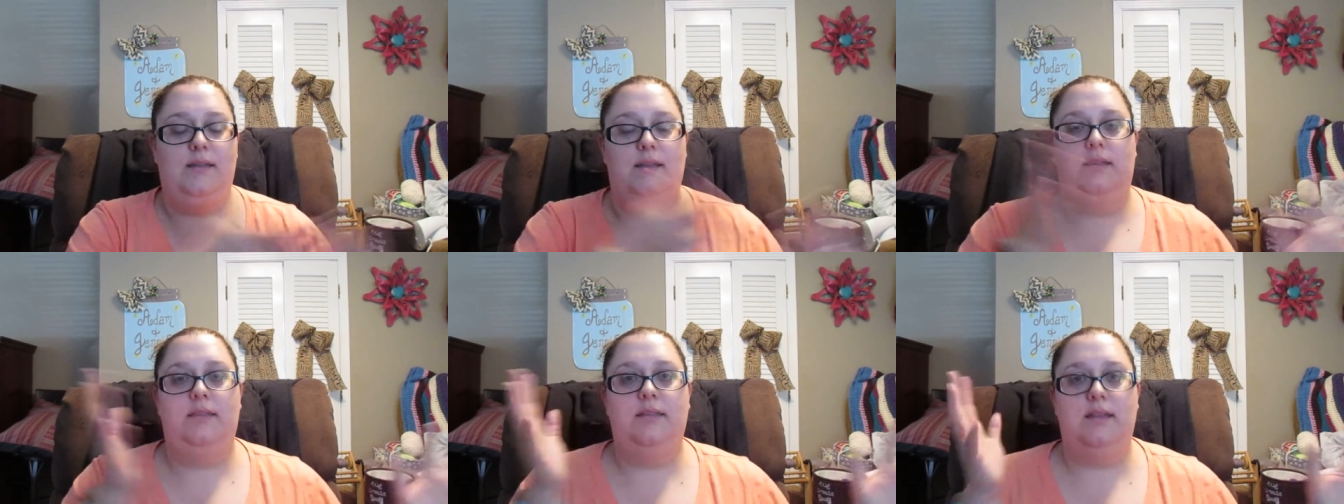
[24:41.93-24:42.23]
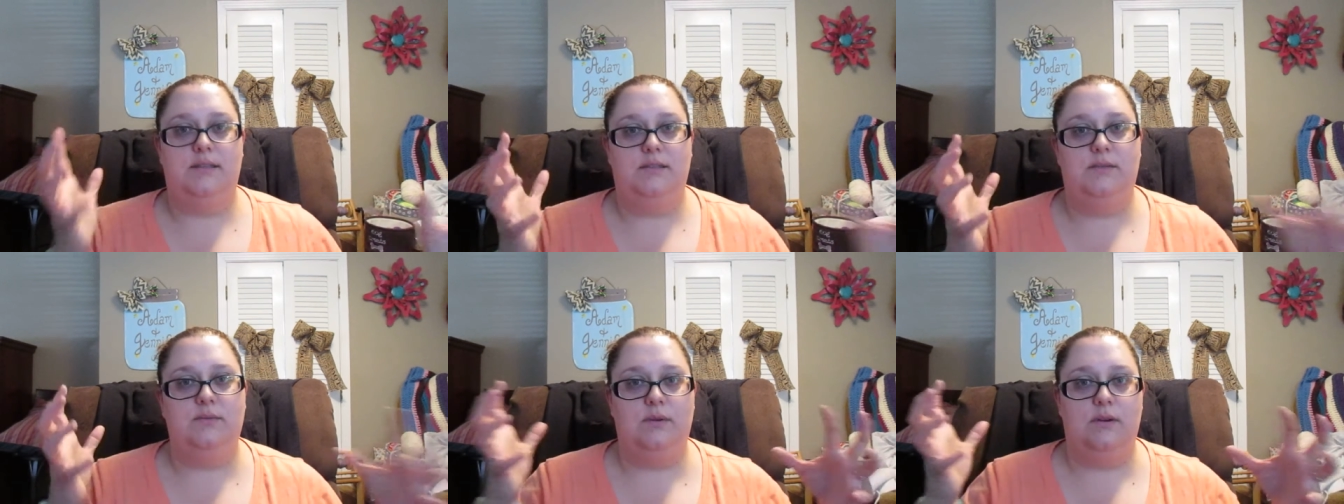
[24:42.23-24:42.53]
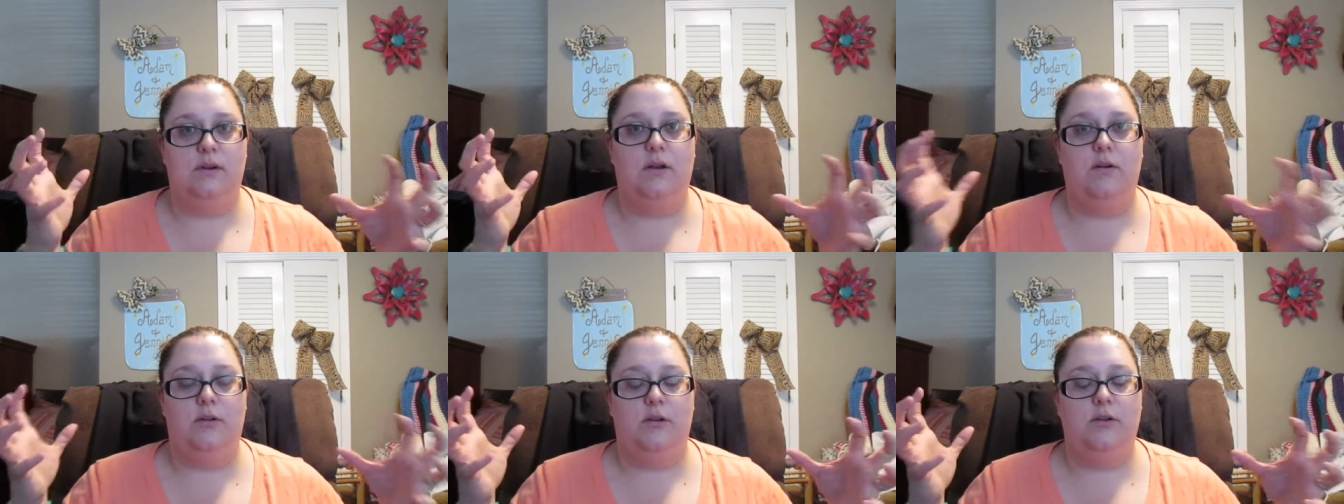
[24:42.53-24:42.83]
Like, that's
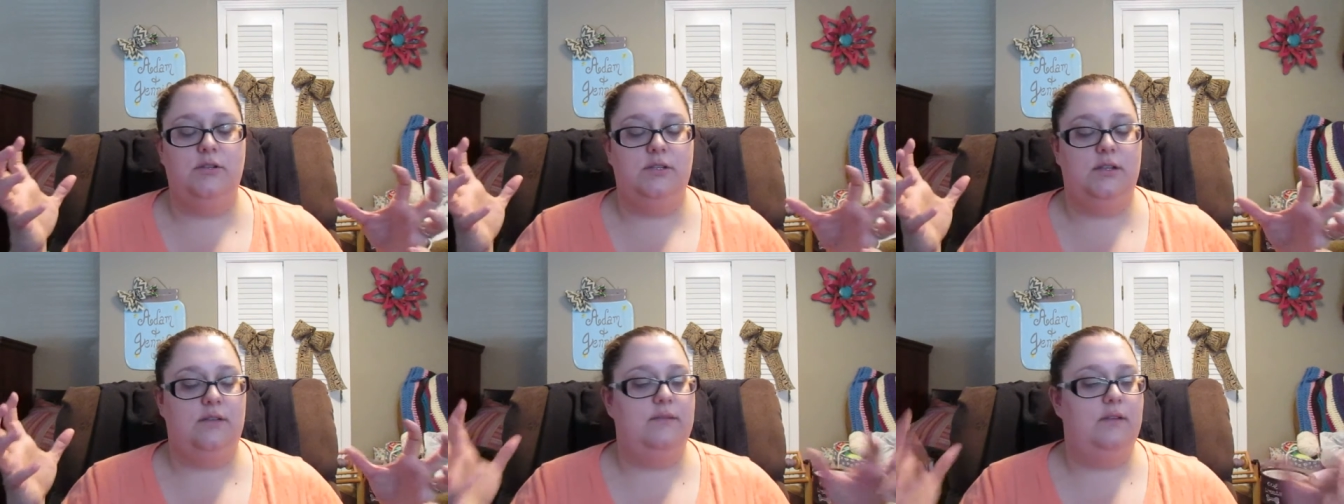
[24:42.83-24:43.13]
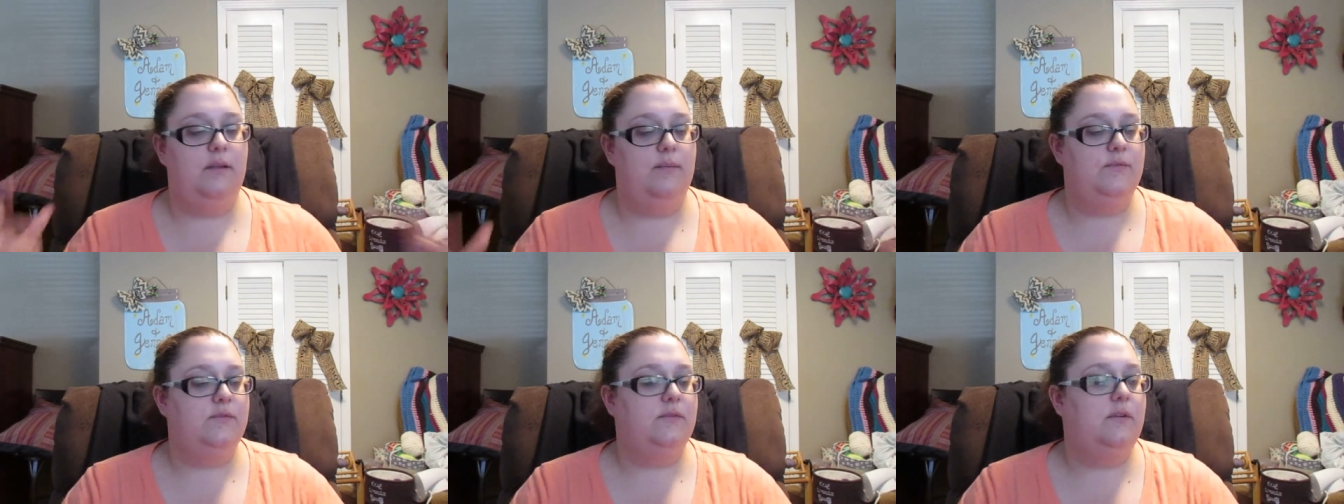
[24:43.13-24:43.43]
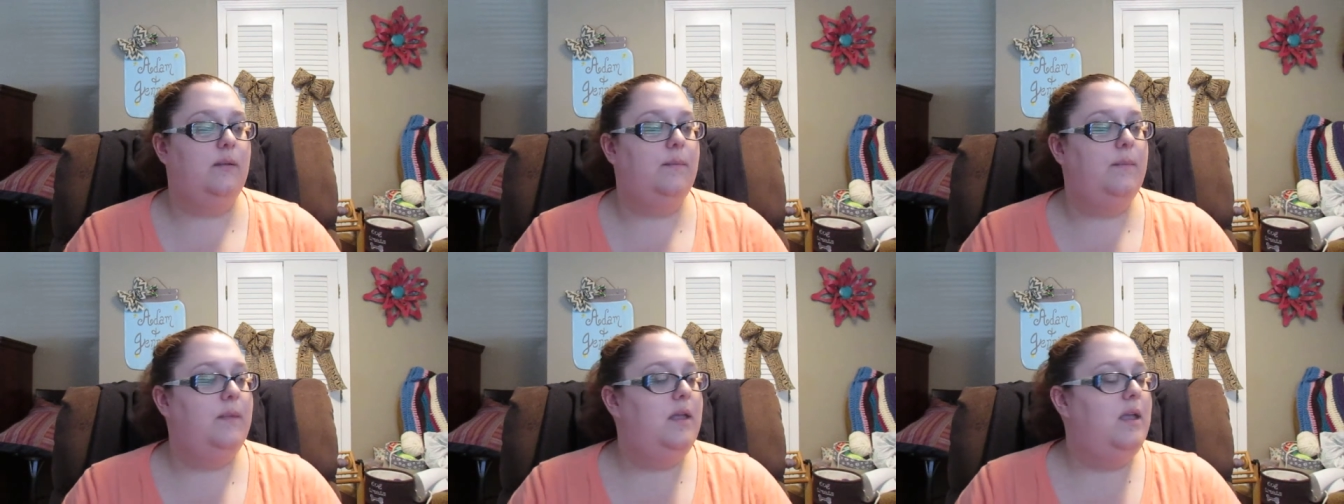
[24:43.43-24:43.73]
where all your stuff comes from.